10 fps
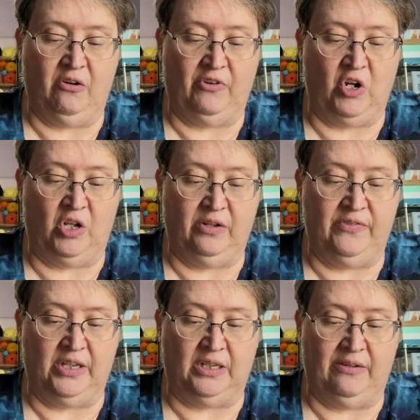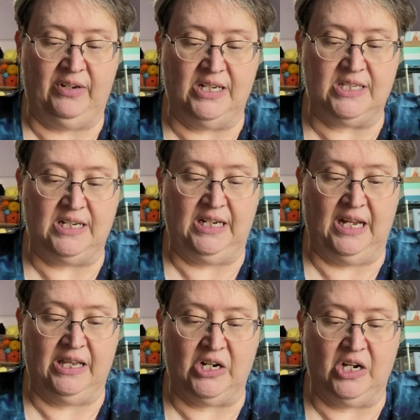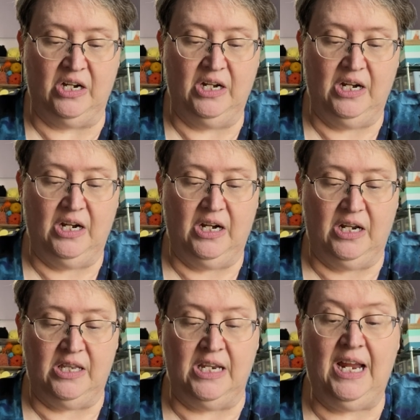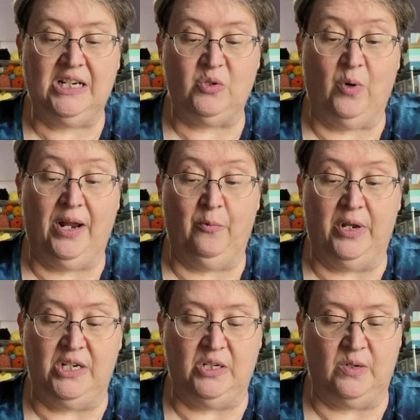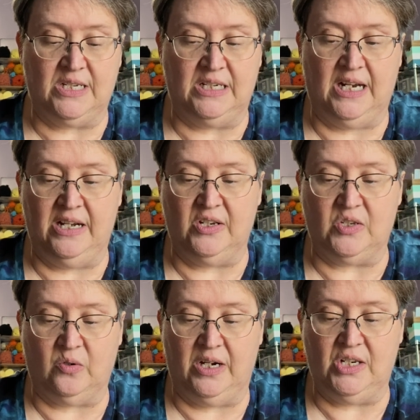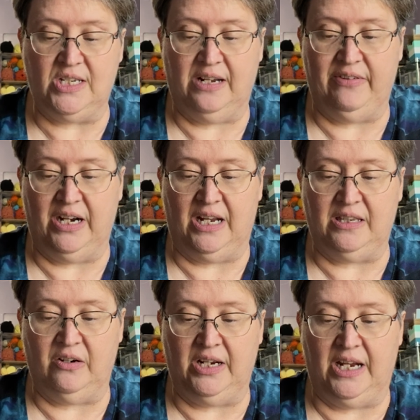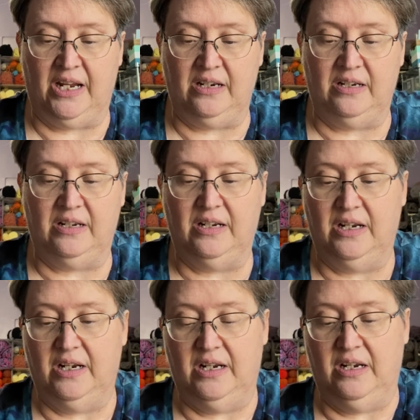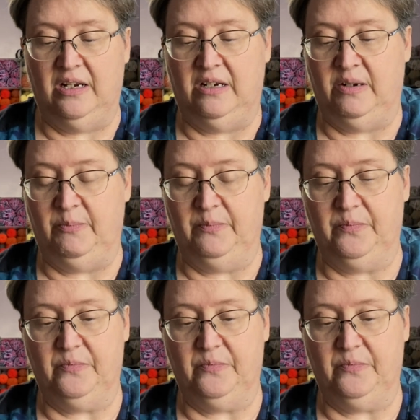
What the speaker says: of all of the Loveys together. The next one I want to do is a dinosaur. I just haven't got there yet. Where's